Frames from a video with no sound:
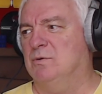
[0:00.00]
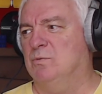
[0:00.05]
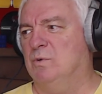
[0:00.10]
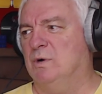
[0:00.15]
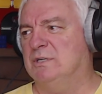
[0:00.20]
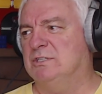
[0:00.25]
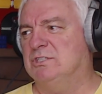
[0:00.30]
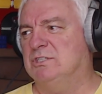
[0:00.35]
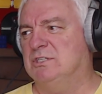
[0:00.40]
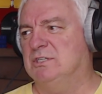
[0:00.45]

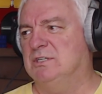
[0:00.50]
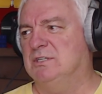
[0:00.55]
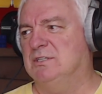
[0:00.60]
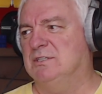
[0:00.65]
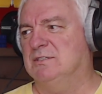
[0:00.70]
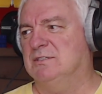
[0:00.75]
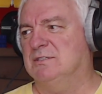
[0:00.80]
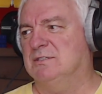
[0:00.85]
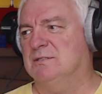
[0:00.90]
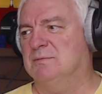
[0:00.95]
what
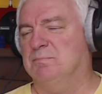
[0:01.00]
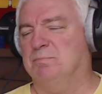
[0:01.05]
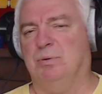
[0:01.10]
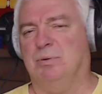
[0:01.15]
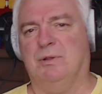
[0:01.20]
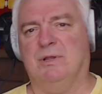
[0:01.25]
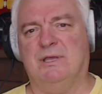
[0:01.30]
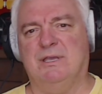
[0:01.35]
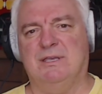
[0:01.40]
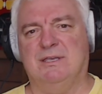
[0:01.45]
she's
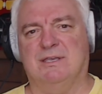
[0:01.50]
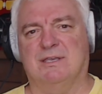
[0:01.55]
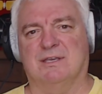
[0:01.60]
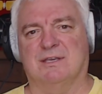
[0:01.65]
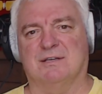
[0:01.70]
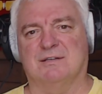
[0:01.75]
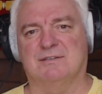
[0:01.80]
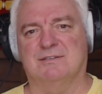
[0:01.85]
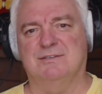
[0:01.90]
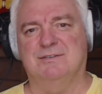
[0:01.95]
playing
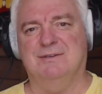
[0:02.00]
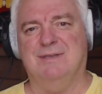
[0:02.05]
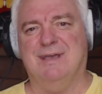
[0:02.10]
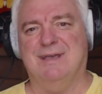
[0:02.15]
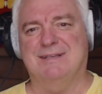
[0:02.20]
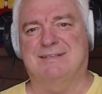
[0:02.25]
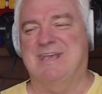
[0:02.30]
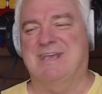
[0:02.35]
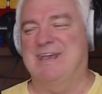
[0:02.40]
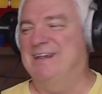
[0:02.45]
in. Do you
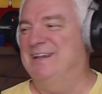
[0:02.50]
guys?